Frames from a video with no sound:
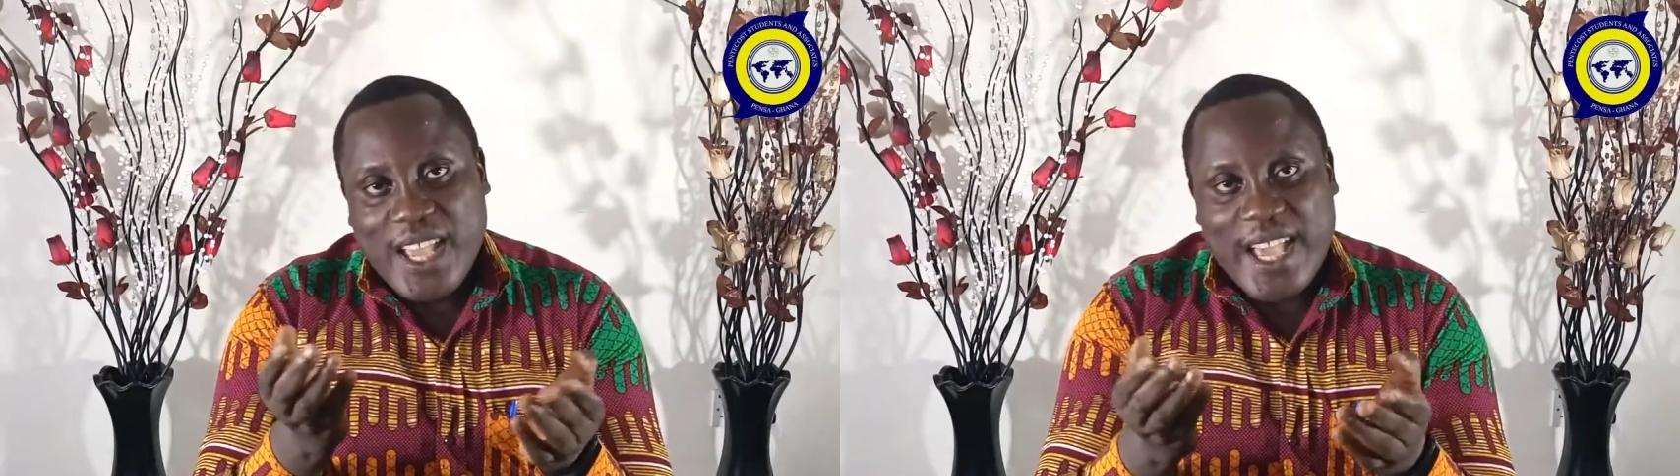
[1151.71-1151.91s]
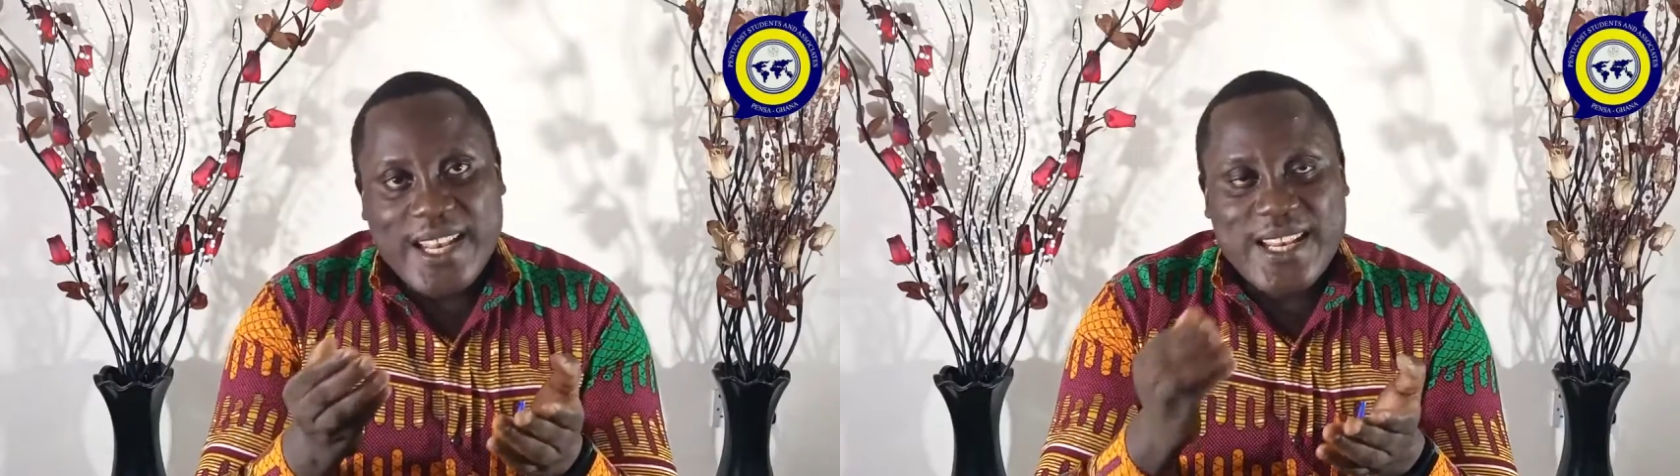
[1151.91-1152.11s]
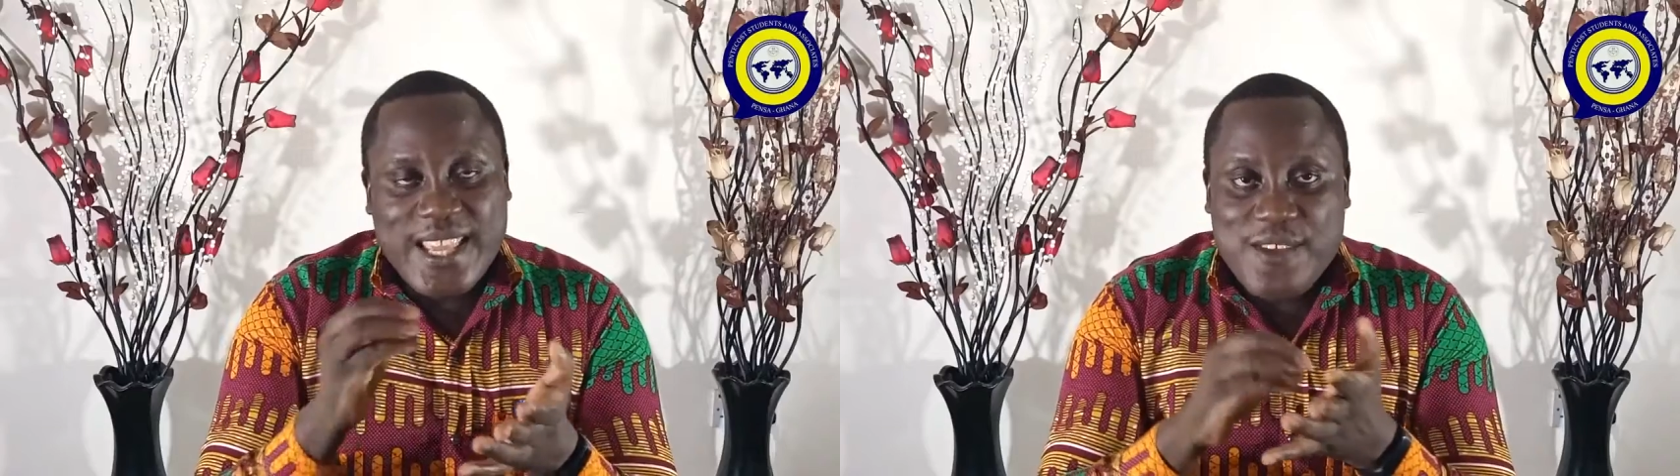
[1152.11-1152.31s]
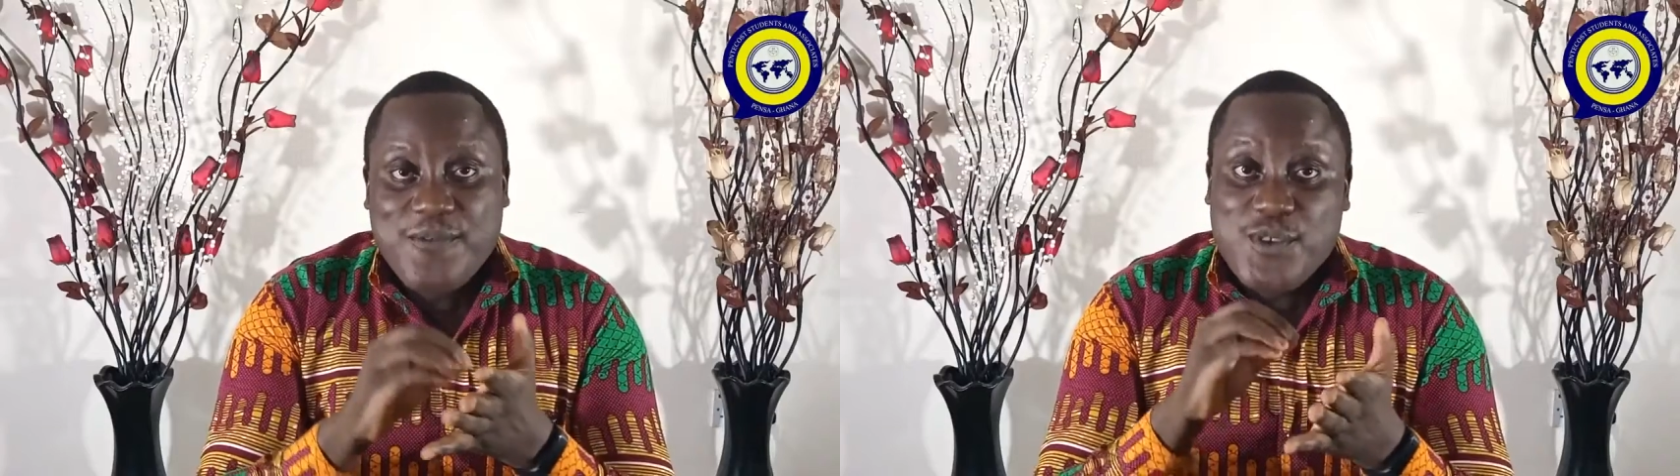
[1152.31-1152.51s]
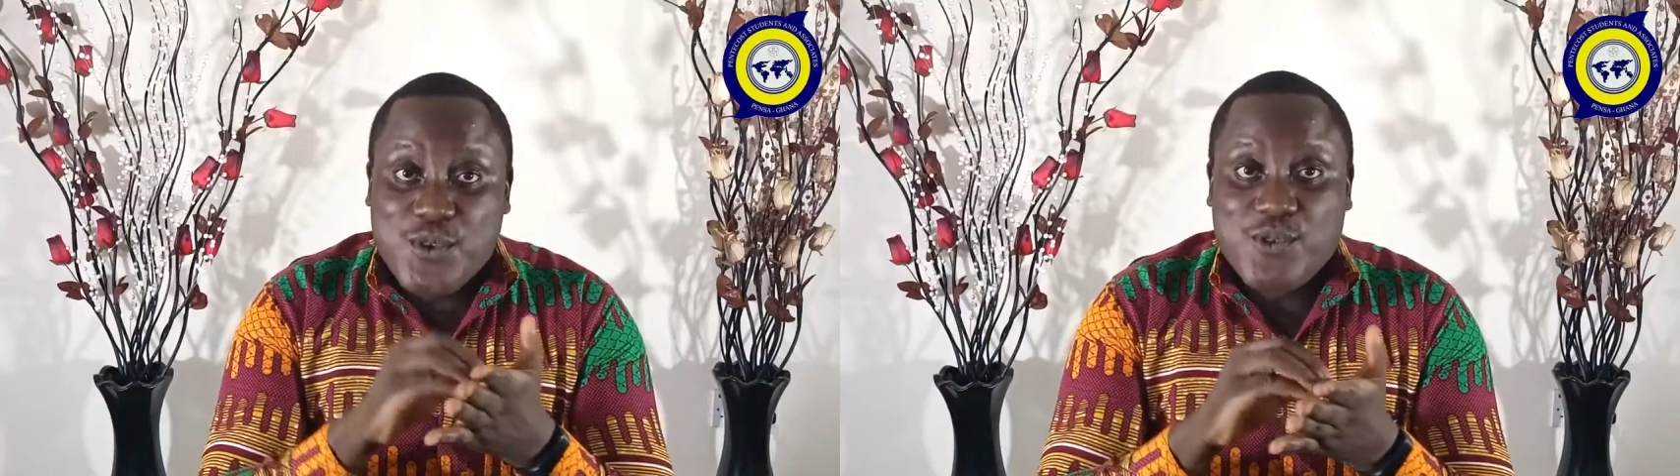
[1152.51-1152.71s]
And
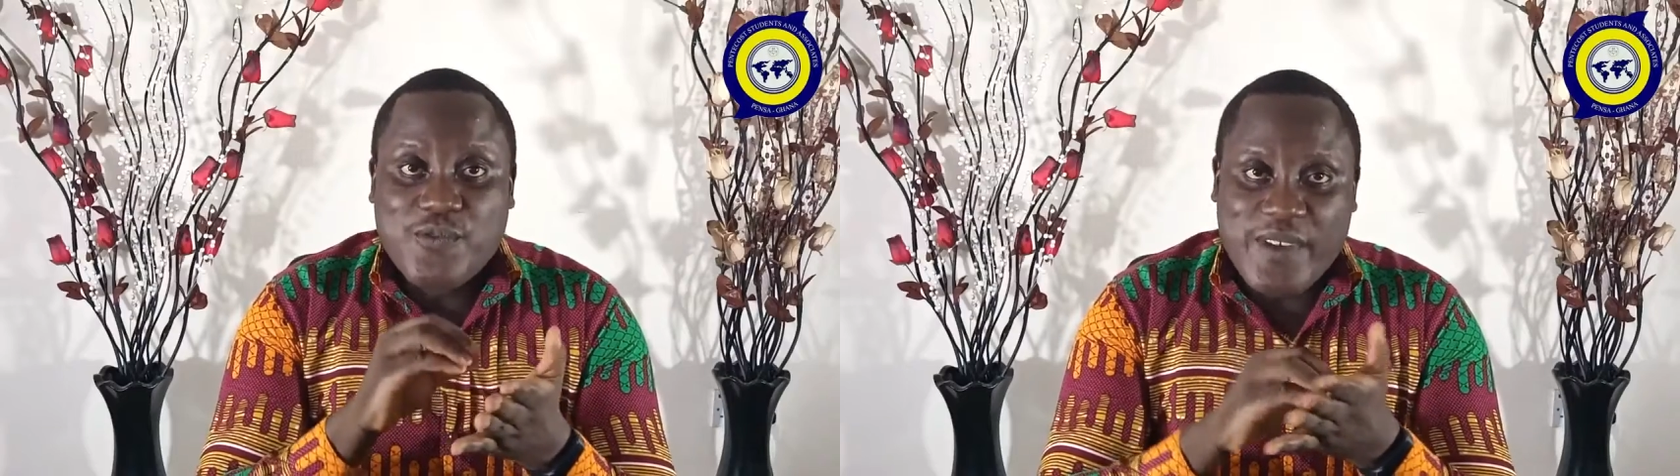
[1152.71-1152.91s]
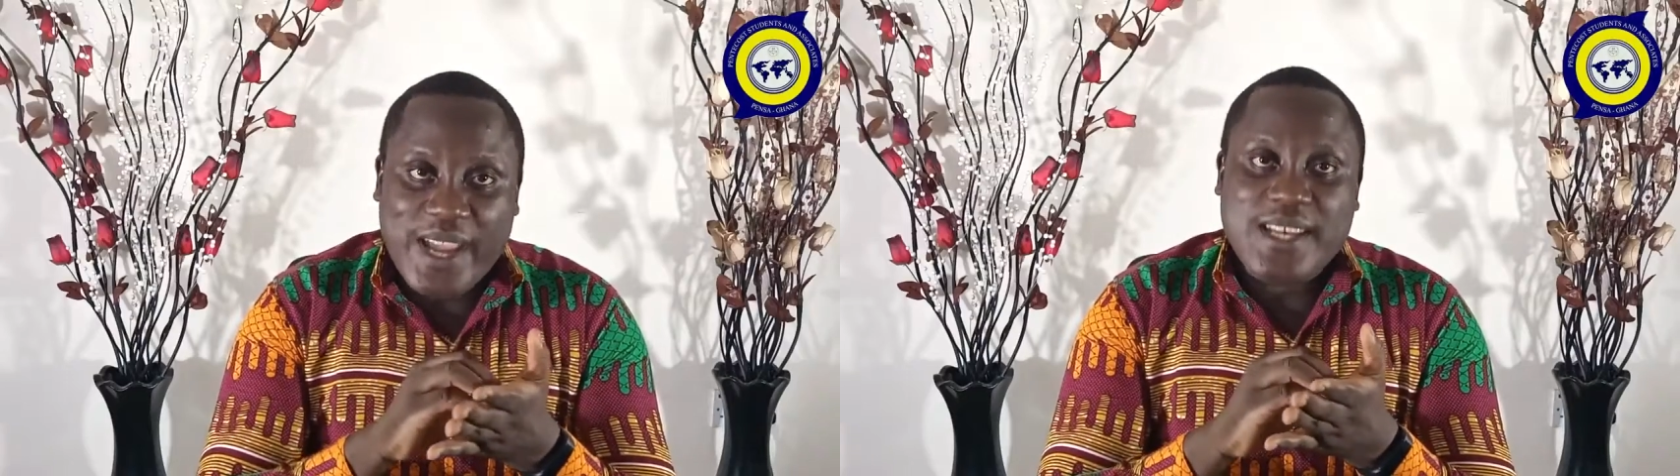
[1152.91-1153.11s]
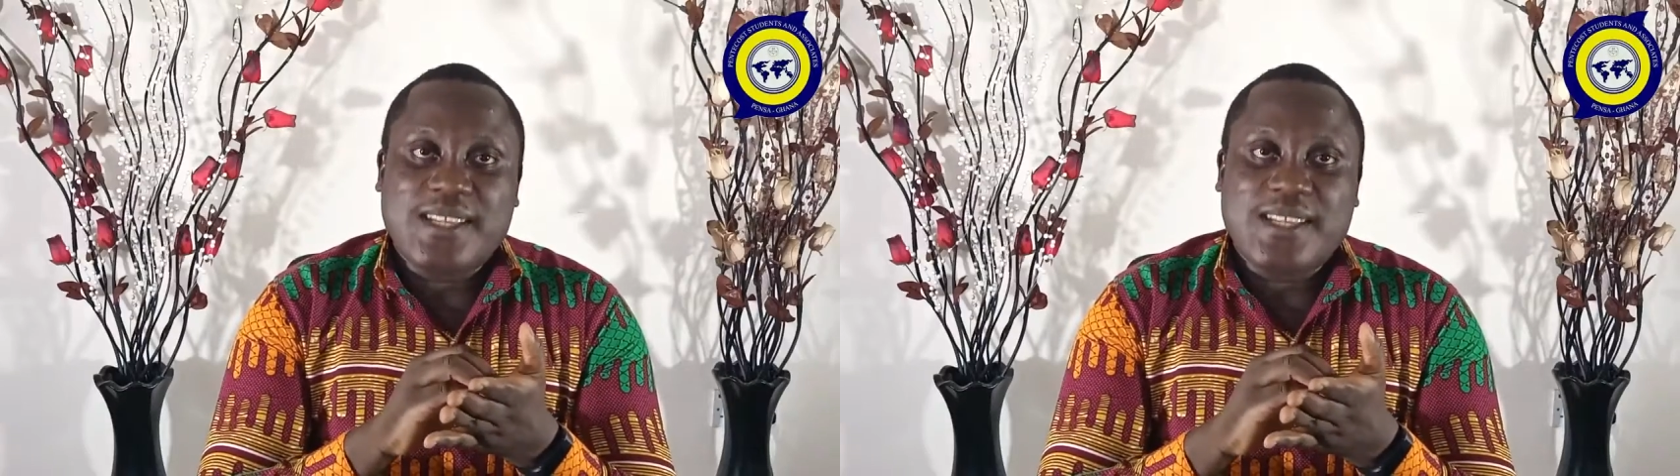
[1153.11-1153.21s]
if you find